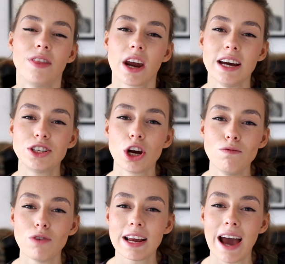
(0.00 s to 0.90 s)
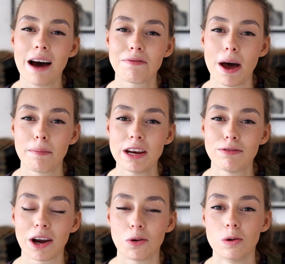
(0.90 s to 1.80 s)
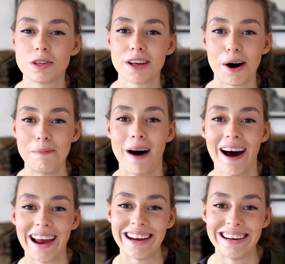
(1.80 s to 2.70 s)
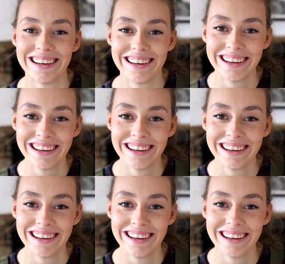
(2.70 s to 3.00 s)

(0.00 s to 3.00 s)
that I don't really have that many records that are mine.